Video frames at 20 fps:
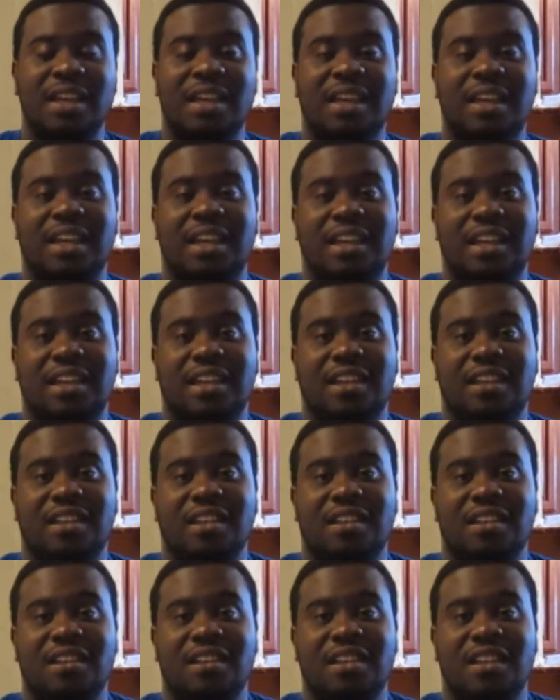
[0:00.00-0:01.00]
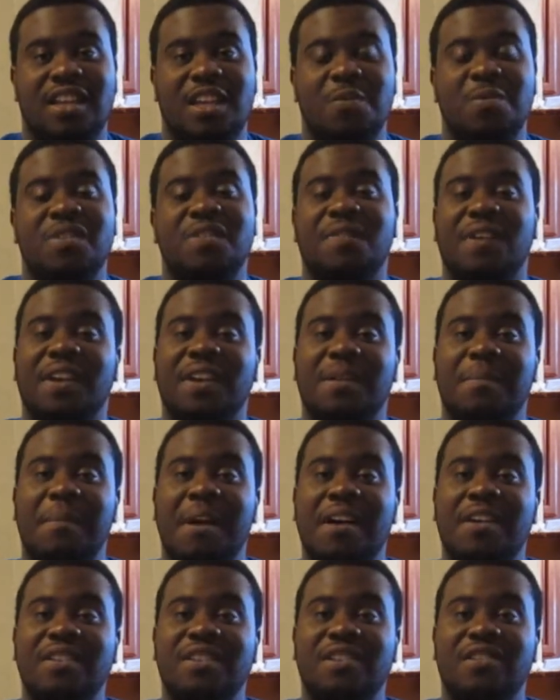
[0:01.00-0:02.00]
and he was fighting the
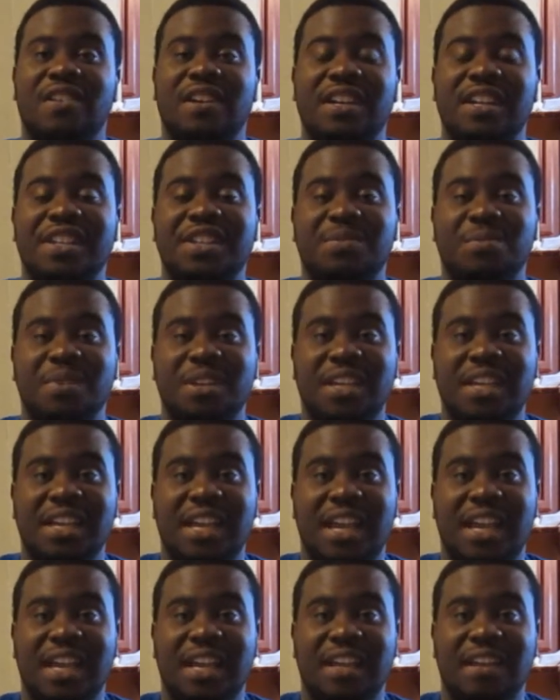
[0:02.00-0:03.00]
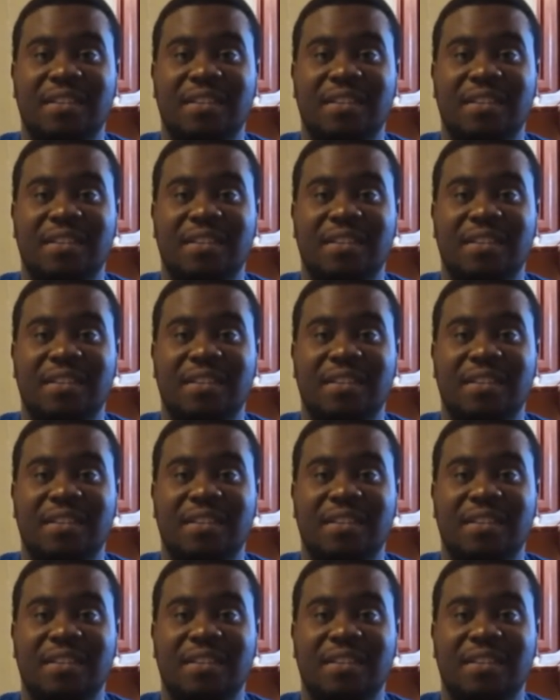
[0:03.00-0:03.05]
monster, and that's when he